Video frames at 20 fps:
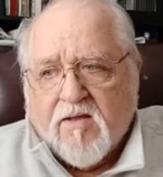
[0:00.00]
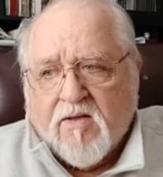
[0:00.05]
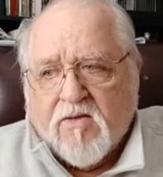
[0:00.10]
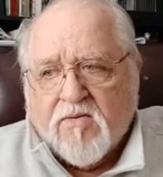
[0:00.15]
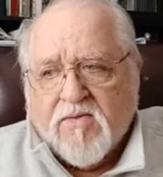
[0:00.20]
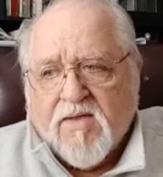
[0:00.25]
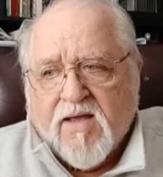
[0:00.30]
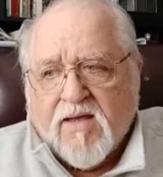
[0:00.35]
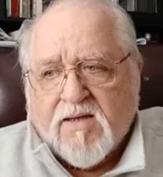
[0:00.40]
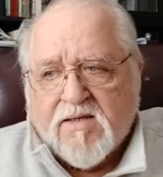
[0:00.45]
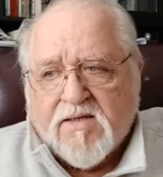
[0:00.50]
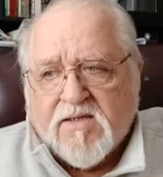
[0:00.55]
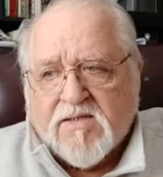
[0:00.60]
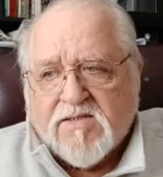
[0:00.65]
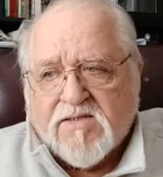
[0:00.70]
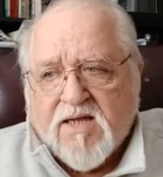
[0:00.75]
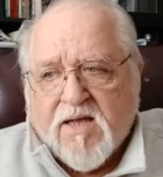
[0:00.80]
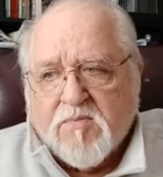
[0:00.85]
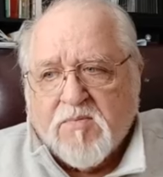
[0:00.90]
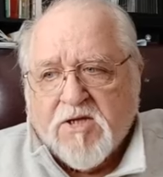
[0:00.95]
that
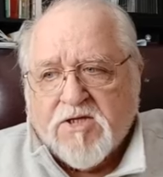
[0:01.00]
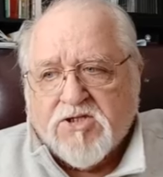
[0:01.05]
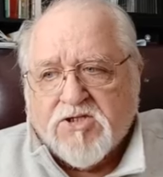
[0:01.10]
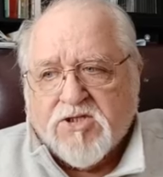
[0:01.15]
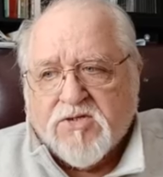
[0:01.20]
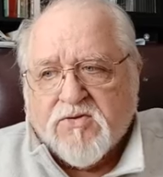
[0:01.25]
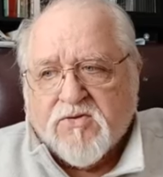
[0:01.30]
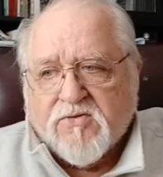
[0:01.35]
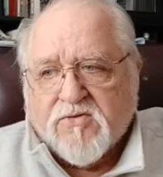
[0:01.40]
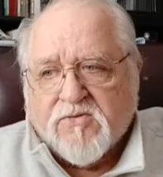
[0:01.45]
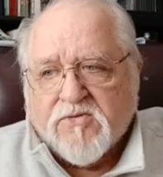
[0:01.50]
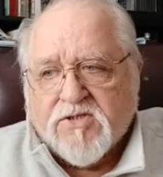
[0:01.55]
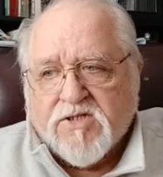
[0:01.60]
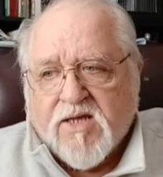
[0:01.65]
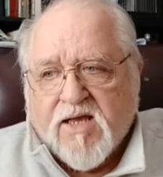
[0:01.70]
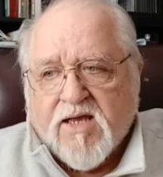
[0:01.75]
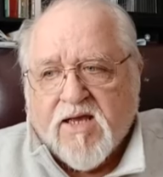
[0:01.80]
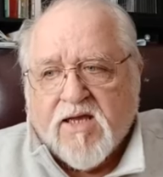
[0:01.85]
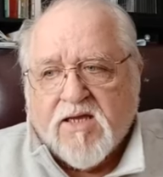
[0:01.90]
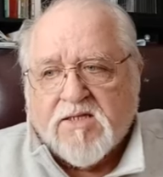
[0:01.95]
list, I mentioned the
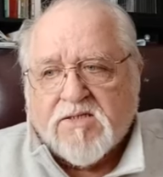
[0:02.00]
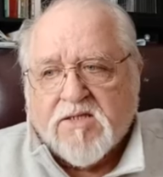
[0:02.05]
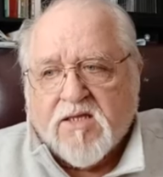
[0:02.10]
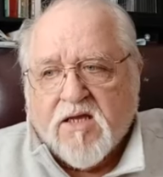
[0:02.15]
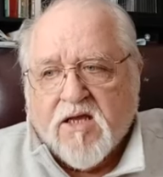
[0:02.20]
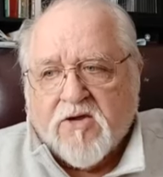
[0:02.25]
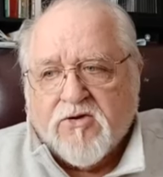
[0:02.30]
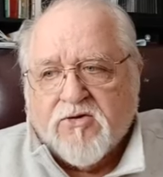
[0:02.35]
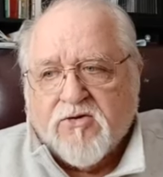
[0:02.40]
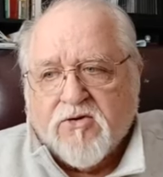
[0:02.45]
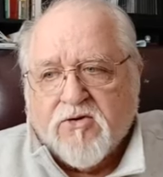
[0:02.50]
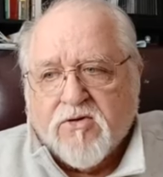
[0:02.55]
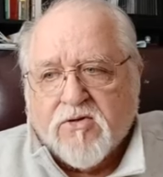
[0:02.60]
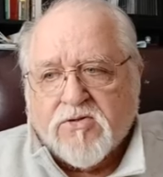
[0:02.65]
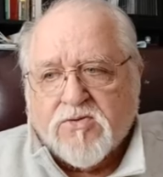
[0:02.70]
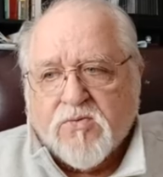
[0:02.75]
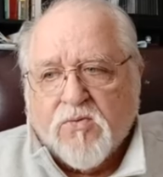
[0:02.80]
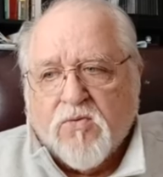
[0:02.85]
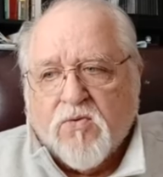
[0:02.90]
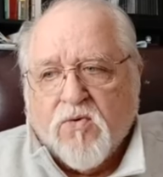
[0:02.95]
Crusades, the 100
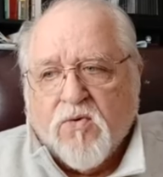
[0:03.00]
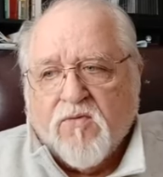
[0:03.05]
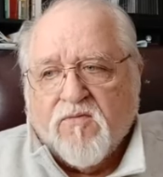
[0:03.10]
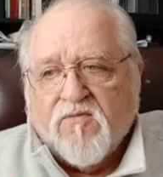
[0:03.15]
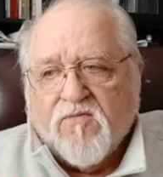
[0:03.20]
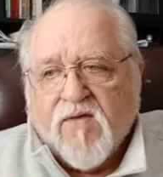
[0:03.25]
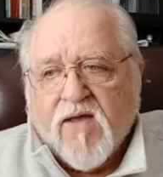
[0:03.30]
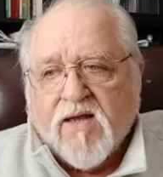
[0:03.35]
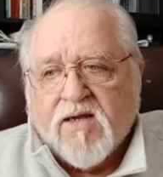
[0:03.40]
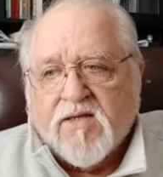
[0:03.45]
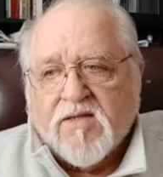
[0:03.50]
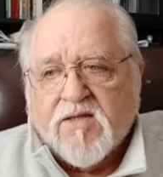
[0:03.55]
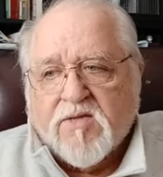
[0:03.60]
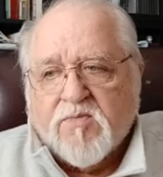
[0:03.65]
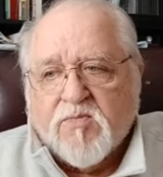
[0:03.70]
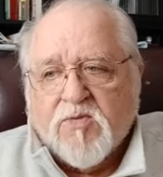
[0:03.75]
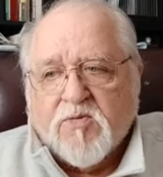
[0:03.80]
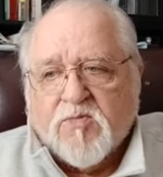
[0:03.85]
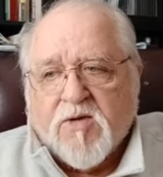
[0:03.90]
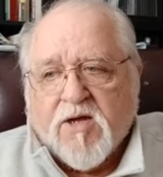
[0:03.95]
Years' War, and finally the
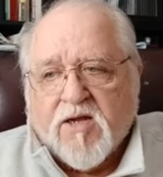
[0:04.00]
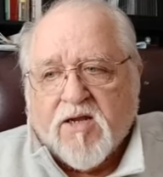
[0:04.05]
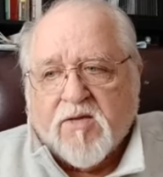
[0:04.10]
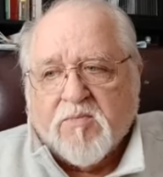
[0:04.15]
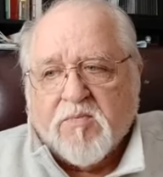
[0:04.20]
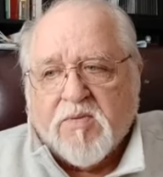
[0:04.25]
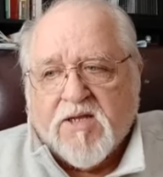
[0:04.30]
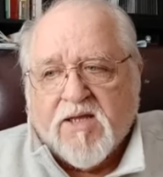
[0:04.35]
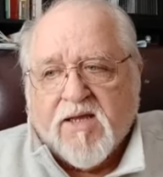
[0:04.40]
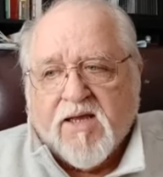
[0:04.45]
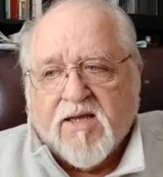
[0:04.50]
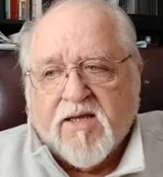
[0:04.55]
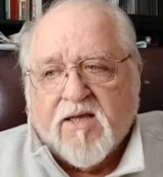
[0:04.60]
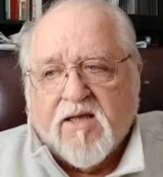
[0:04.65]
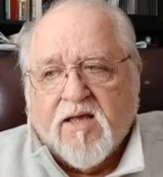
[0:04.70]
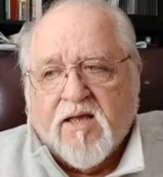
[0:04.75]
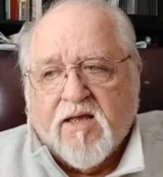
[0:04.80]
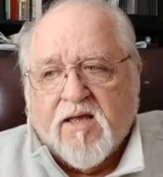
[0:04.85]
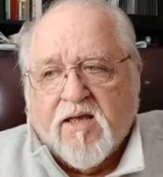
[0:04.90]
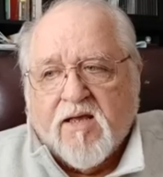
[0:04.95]
bubonic plague.
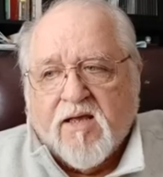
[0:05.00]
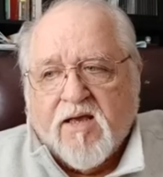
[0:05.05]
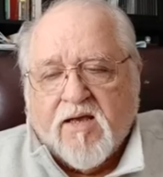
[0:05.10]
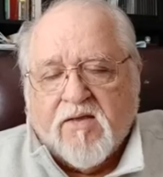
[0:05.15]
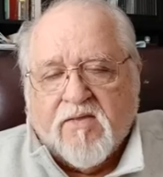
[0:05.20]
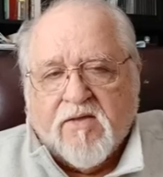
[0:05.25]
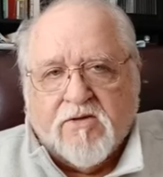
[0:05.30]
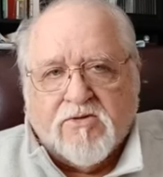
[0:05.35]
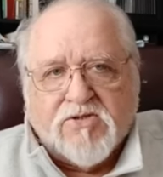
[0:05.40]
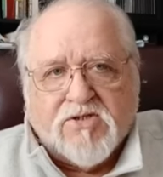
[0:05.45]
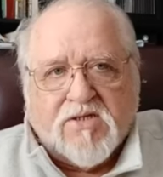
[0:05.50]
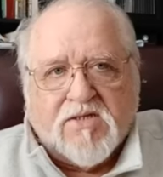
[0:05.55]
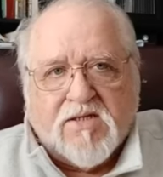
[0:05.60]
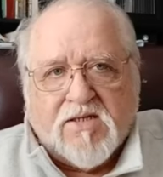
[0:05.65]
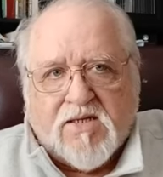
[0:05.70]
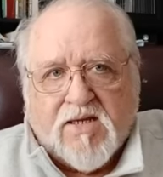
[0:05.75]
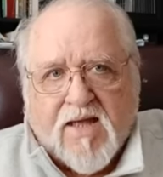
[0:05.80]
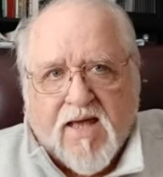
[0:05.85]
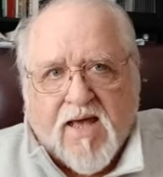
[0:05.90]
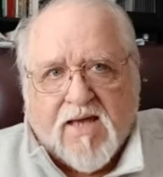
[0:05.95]
And those are the
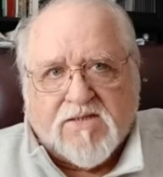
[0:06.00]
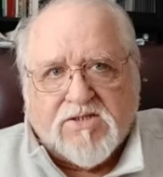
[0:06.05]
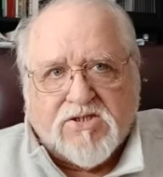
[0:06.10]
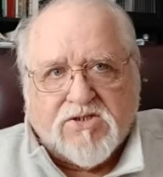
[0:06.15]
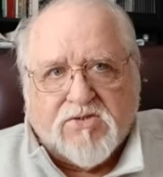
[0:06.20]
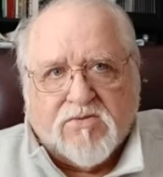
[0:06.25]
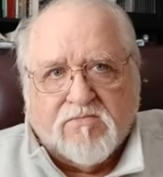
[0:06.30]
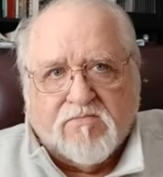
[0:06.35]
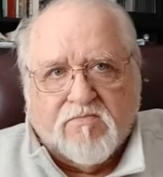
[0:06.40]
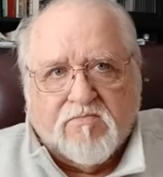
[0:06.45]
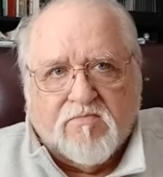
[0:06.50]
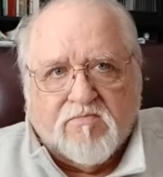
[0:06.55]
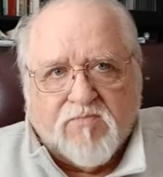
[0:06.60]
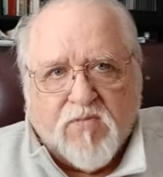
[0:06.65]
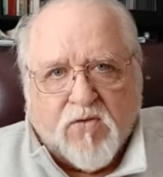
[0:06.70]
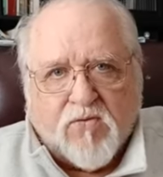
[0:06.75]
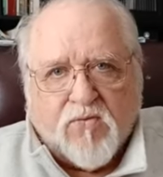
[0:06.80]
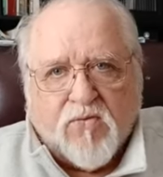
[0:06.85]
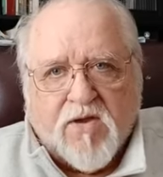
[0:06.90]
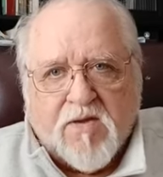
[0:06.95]
last
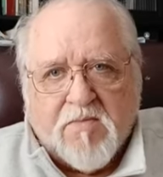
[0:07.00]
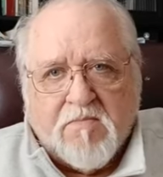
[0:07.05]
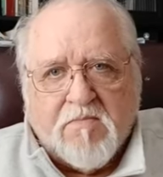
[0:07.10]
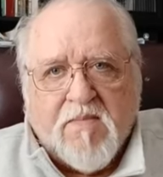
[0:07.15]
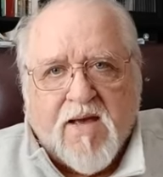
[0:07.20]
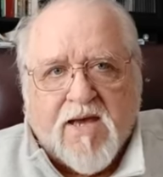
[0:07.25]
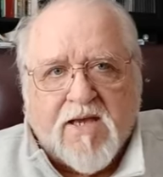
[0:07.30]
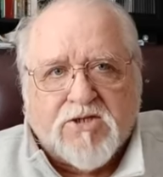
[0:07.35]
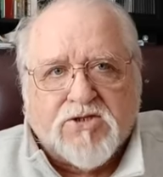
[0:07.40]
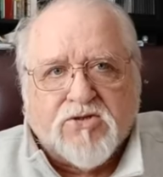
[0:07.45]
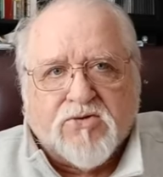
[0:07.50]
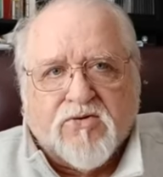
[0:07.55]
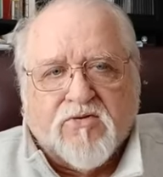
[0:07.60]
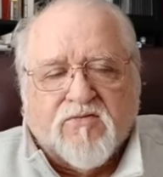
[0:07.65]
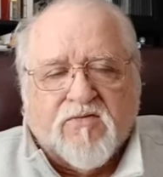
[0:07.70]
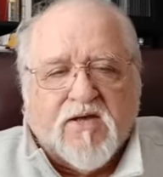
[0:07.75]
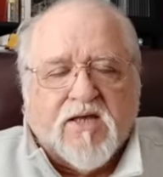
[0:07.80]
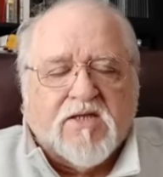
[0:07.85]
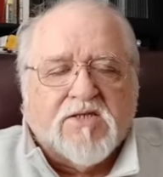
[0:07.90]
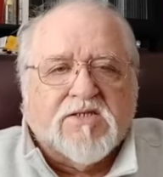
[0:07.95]
3 major
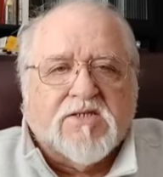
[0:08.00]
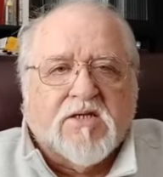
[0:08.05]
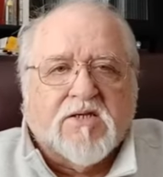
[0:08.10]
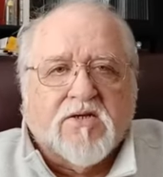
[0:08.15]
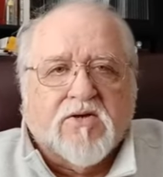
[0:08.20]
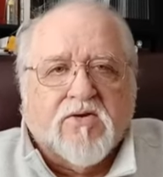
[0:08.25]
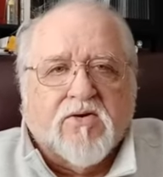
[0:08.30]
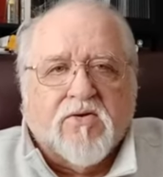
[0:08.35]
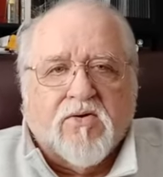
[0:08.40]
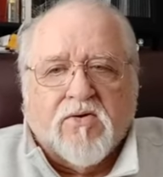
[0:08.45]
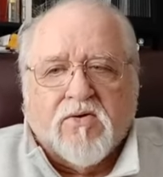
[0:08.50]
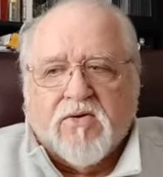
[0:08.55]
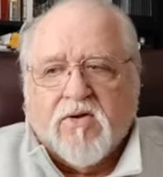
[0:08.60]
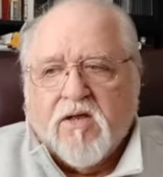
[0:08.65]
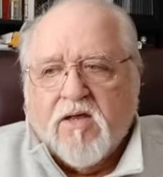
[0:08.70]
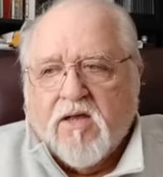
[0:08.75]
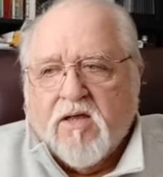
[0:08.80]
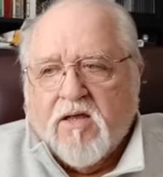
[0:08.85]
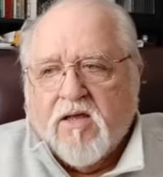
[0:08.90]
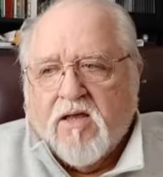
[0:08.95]
events that occurred.
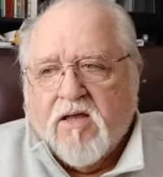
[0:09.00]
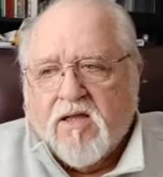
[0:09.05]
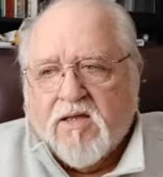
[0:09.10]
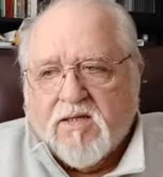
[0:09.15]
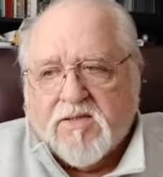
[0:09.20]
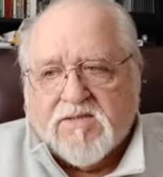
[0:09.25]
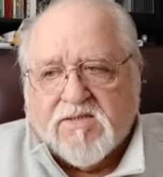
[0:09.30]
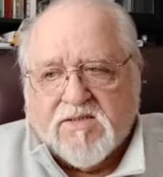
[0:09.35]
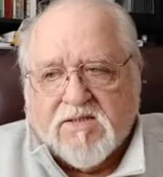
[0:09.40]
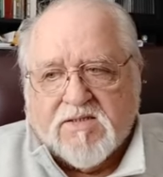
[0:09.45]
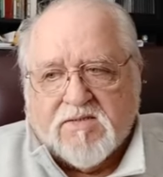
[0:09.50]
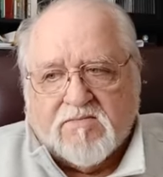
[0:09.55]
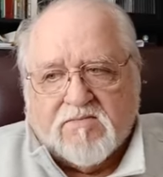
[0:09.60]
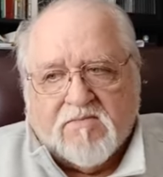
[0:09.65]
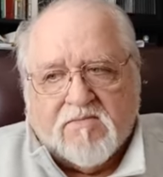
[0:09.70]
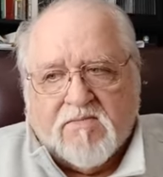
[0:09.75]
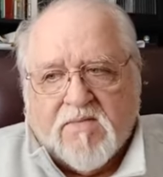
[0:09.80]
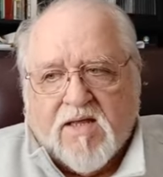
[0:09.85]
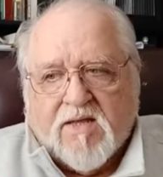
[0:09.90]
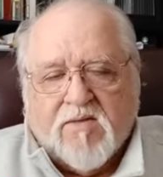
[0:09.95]
I like to see
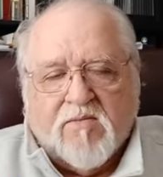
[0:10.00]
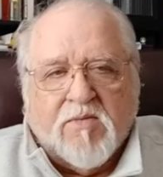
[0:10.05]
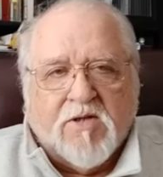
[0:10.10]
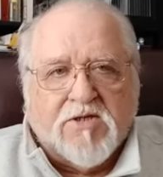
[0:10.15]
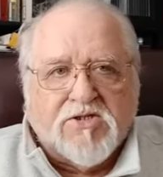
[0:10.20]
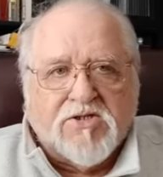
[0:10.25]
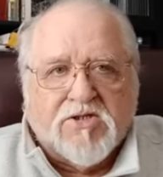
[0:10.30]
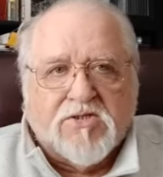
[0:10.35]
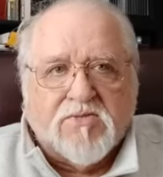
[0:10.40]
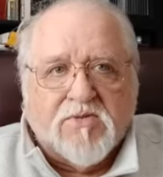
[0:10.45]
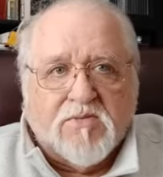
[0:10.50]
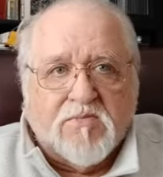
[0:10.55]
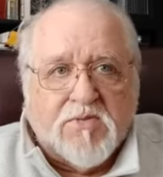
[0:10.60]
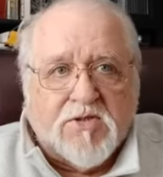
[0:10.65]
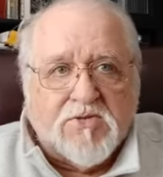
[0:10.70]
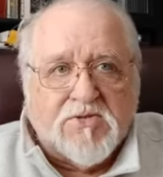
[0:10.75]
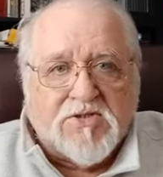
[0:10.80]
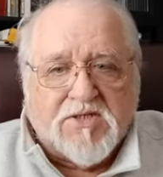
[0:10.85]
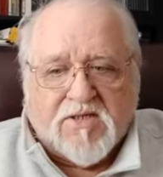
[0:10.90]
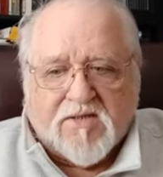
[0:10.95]
nothing much to do with
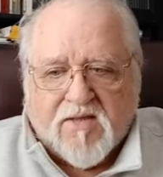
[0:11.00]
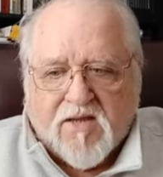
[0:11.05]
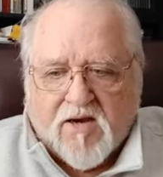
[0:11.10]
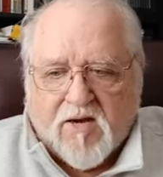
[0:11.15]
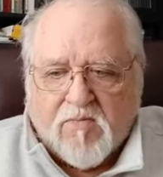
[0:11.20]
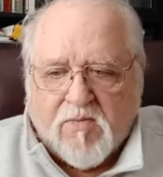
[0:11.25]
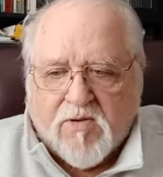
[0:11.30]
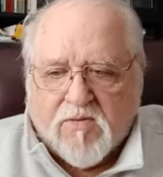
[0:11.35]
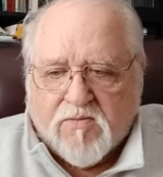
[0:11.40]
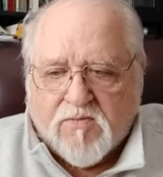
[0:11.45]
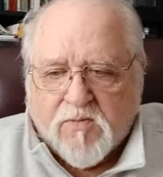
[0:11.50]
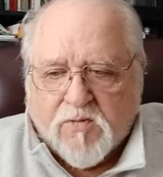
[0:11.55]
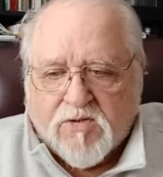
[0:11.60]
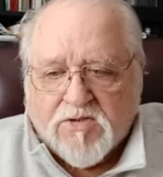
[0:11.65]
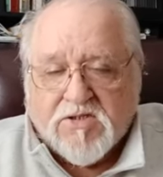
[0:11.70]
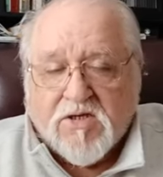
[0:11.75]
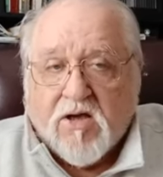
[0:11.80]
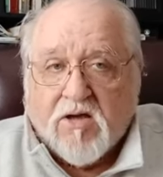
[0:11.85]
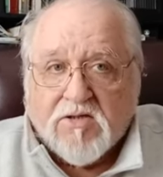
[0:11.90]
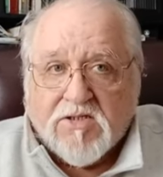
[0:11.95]
music there, but we'll
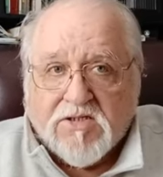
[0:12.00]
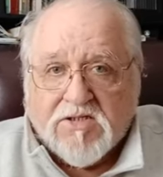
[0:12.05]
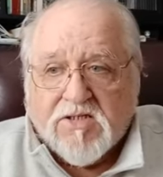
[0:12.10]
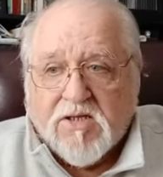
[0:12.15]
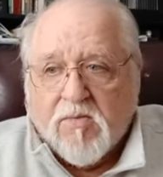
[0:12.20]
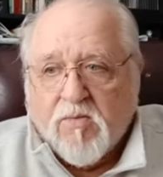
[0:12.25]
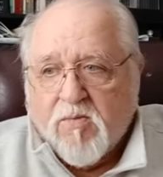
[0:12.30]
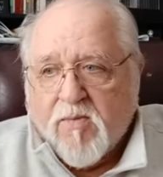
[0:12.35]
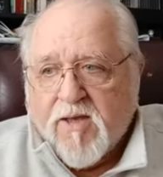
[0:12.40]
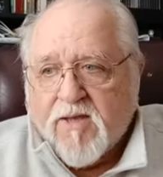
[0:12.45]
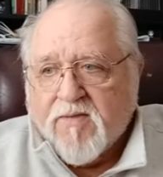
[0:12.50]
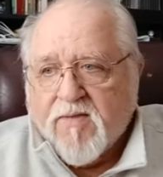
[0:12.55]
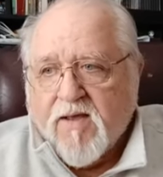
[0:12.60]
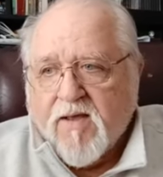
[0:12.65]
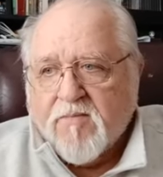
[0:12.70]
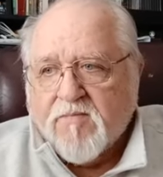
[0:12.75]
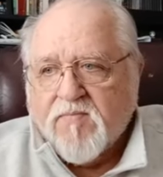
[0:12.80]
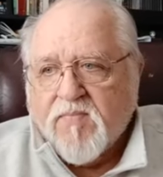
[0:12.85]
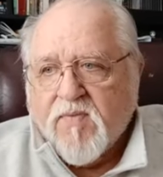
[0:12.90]
talk some about that.